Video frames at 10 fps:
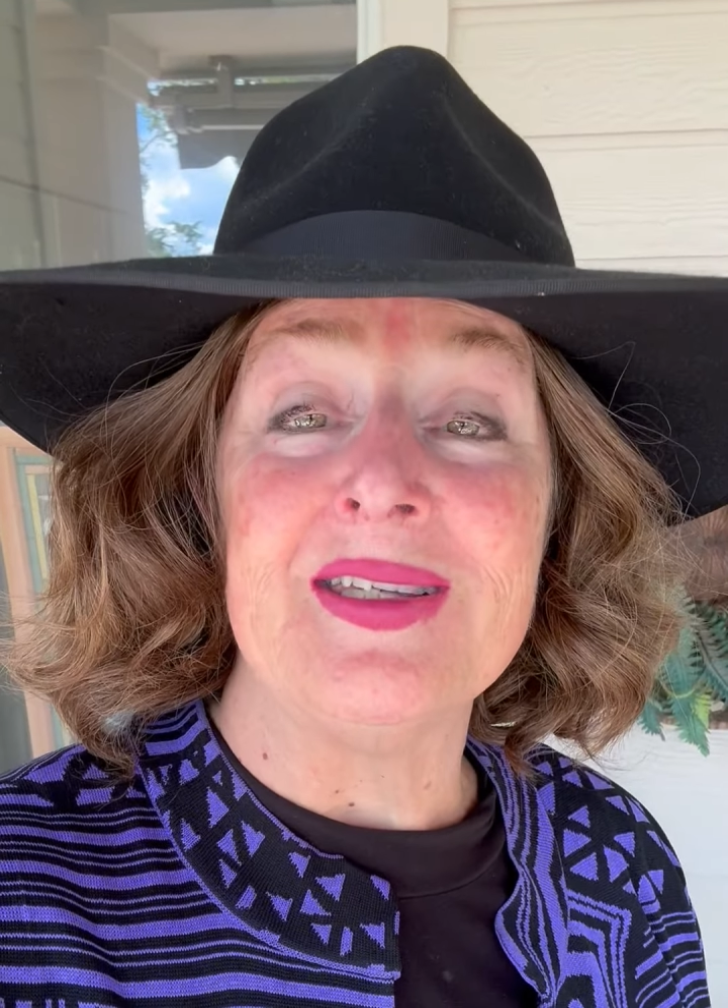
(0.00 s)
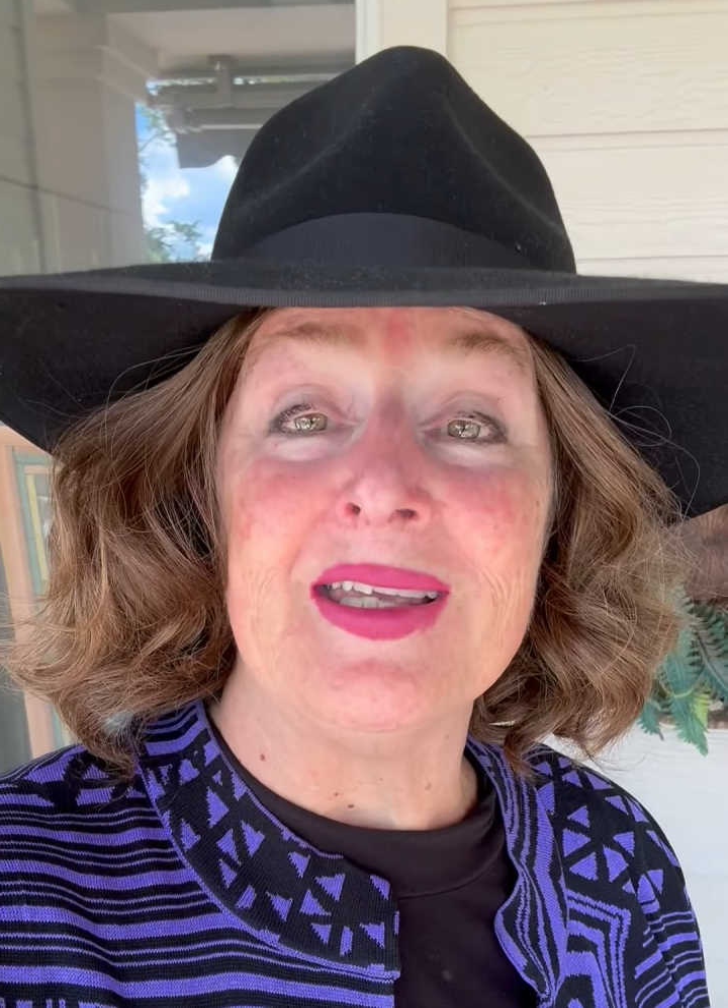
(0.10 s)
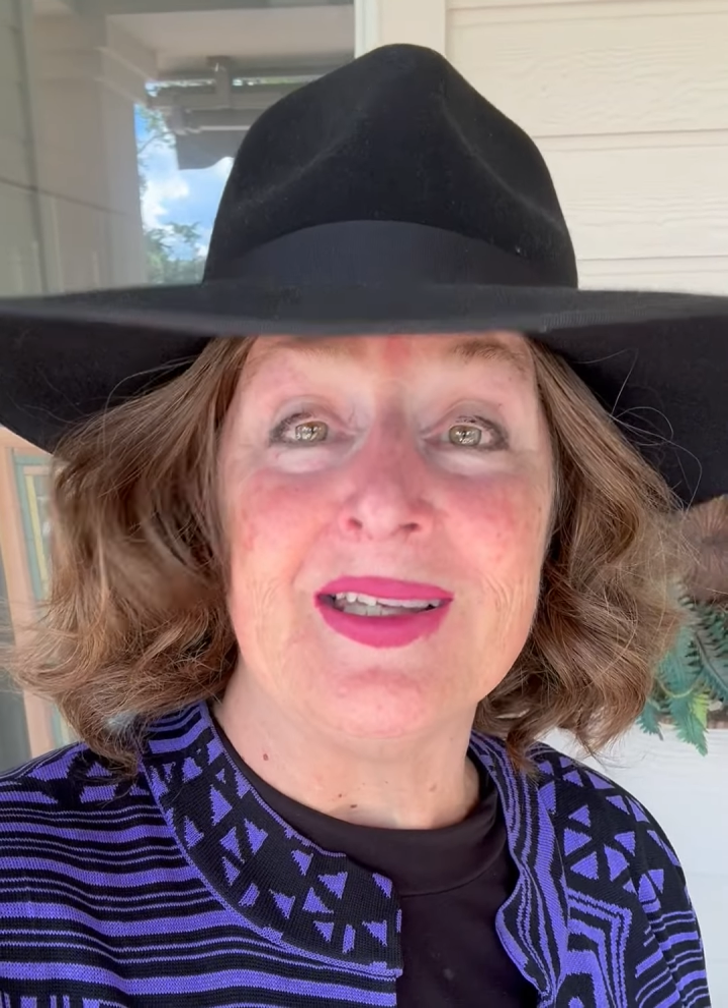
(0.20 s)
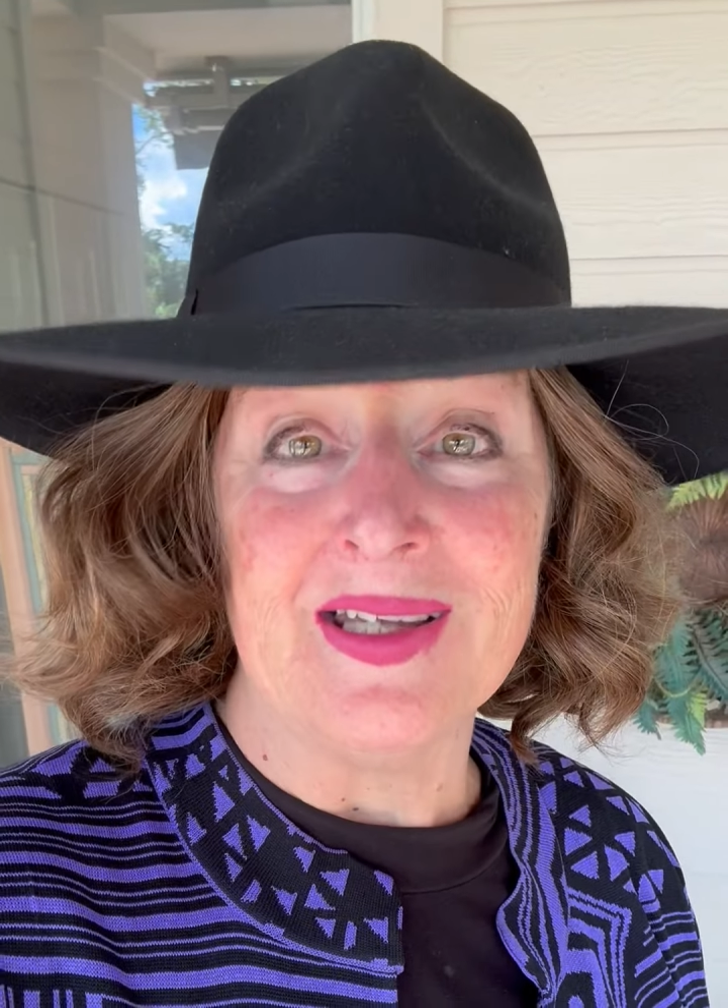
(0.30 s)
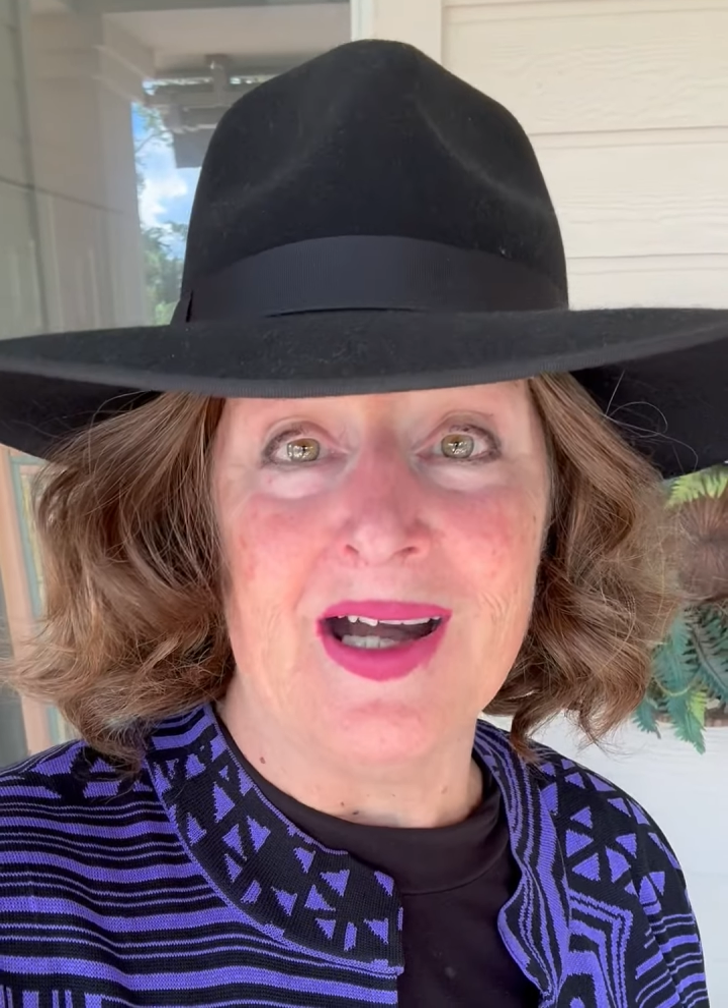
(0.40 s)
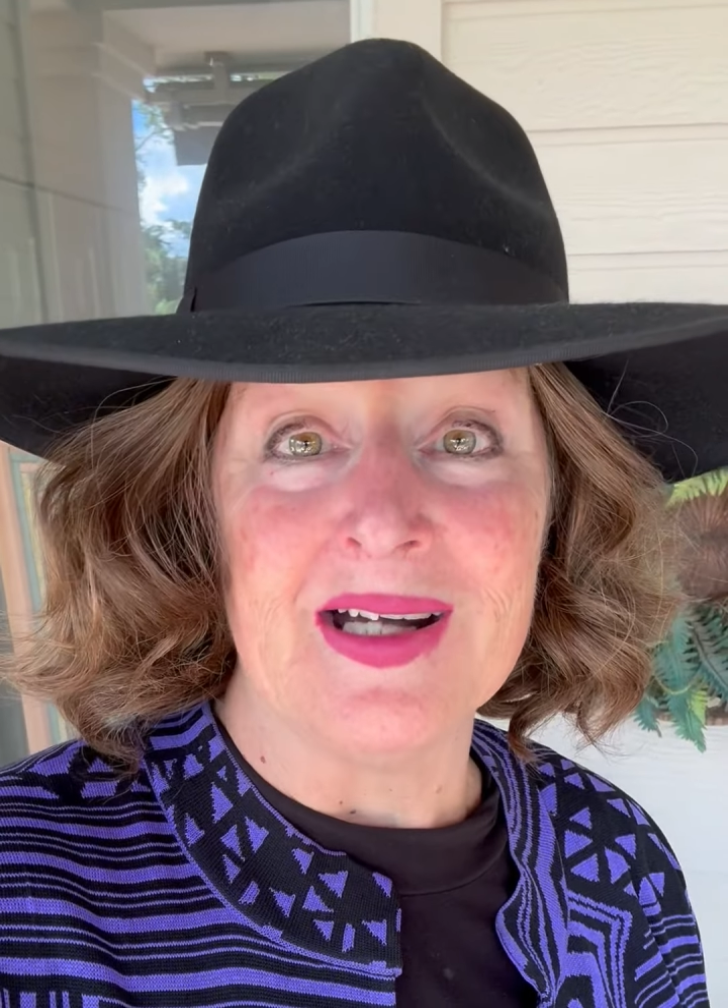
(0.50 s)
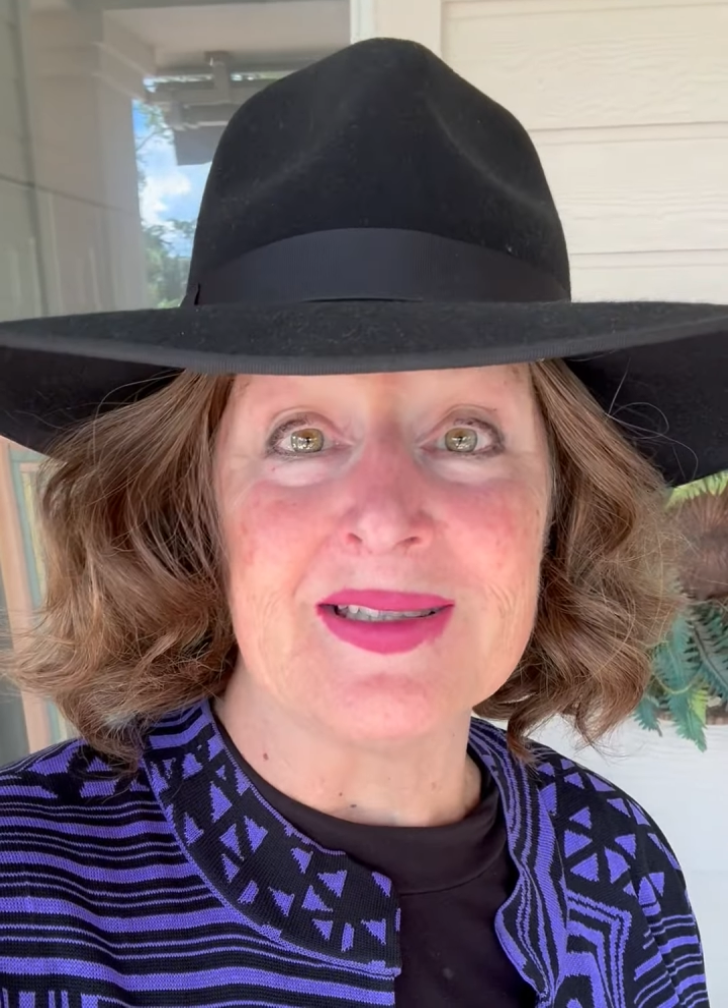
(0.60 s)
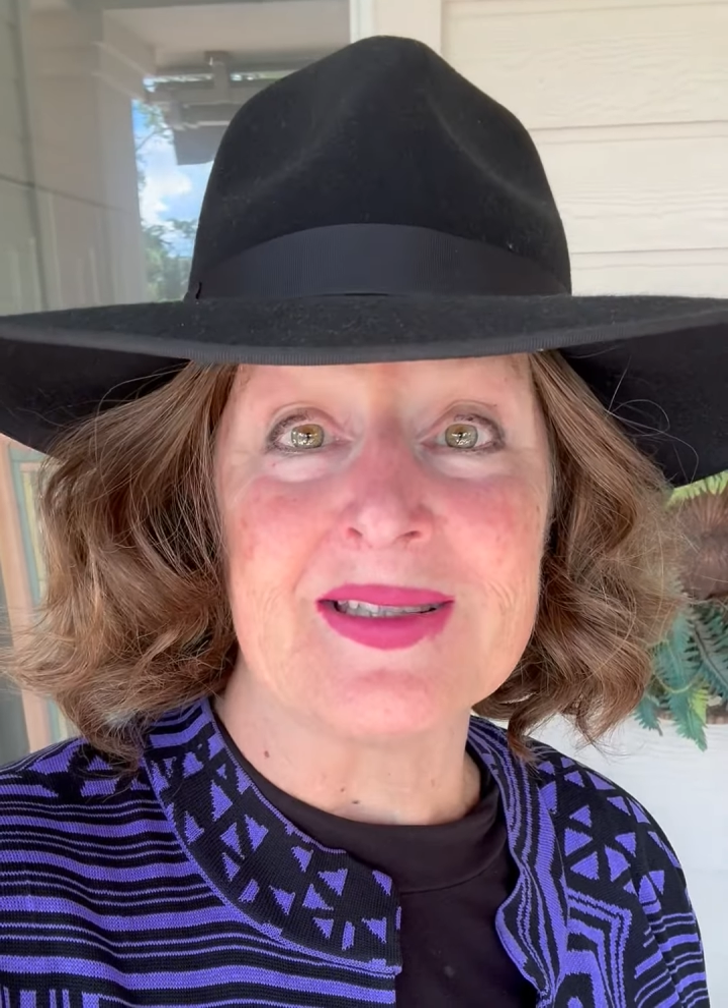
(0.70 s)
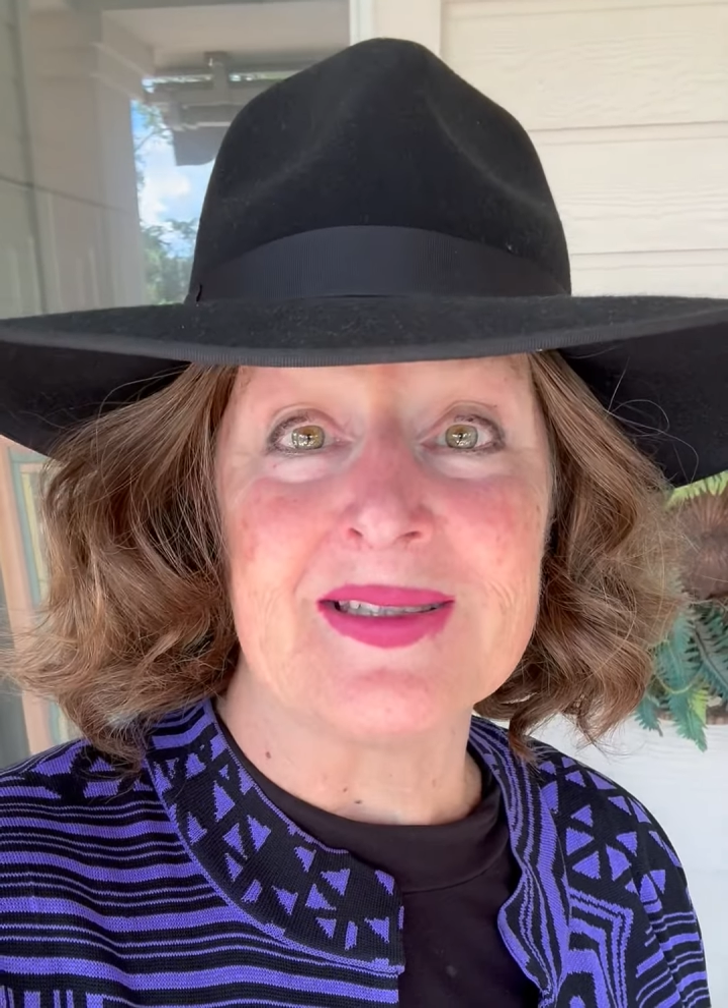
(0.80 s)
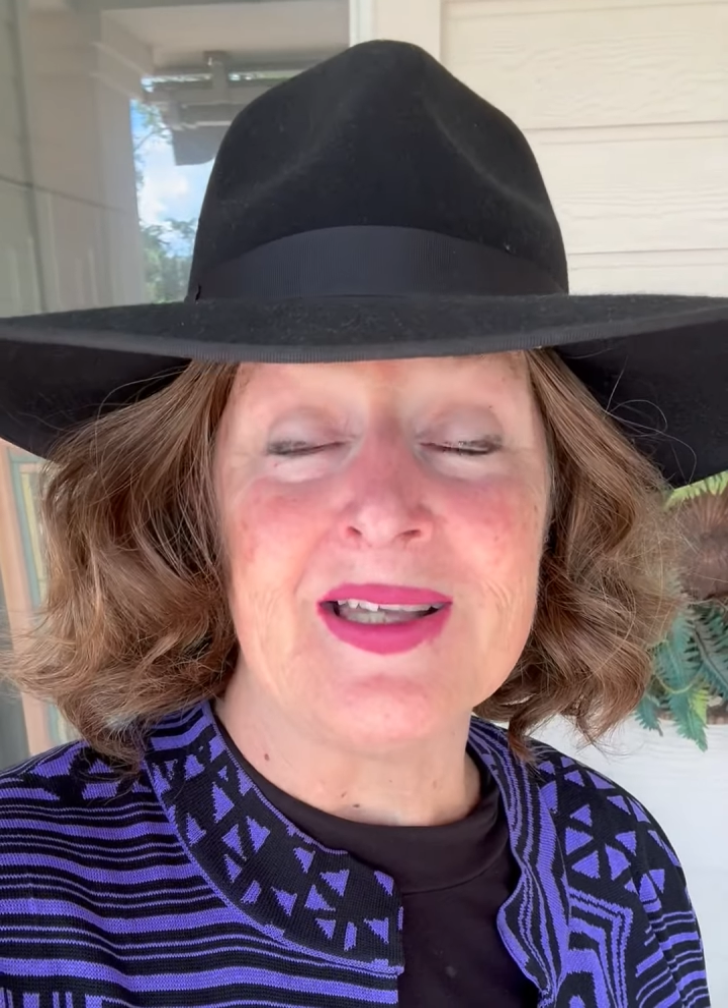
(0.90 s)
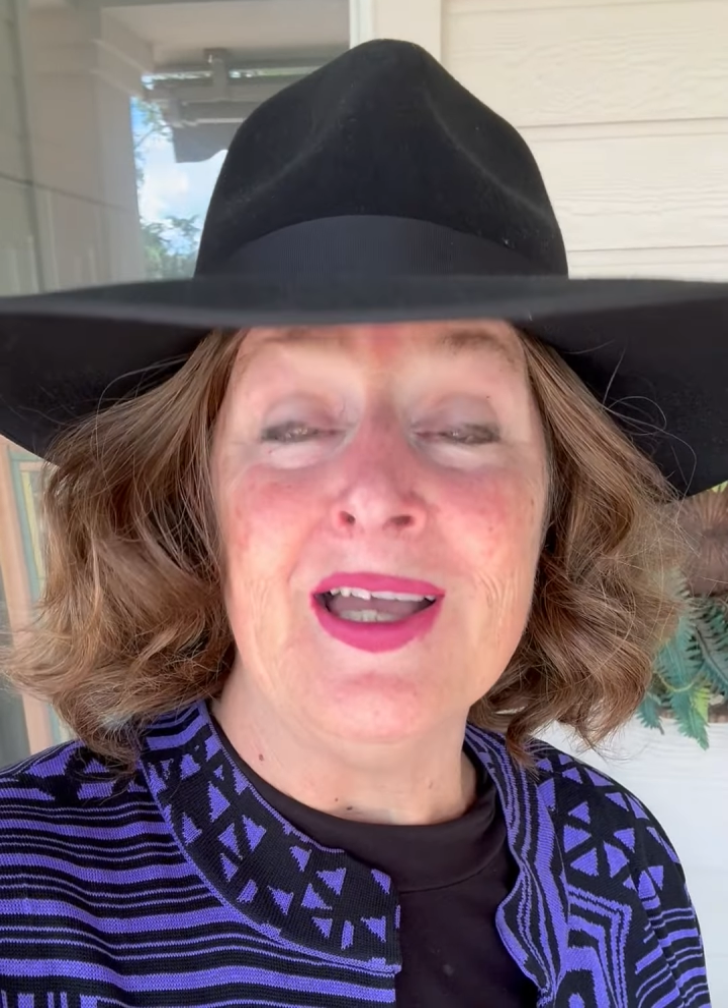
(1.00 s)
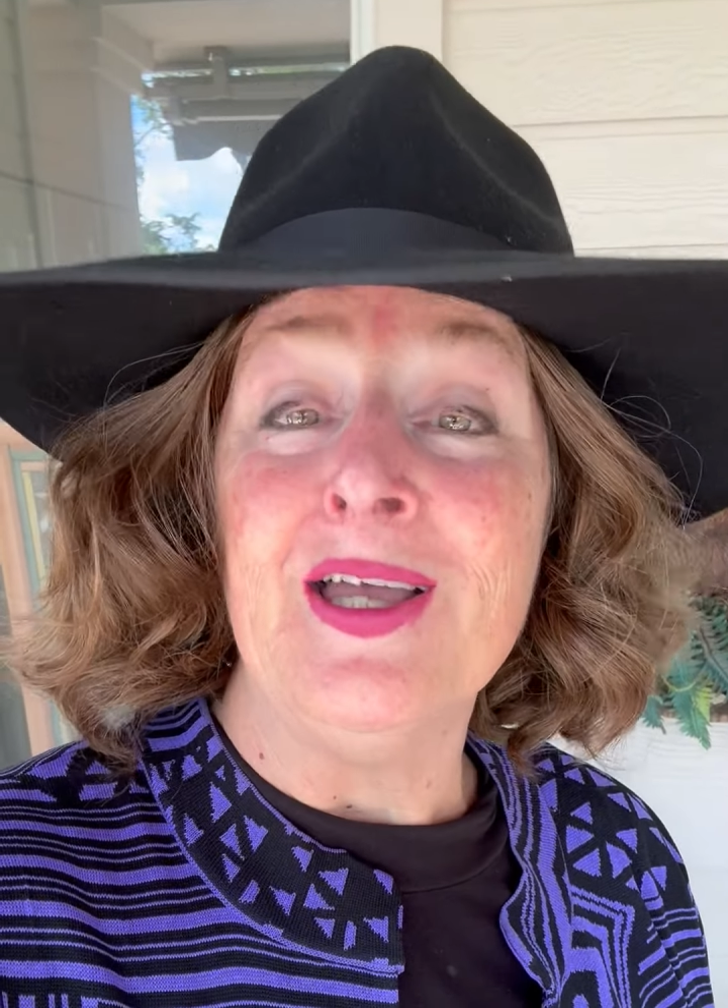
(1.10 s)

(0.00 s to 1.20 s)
in us.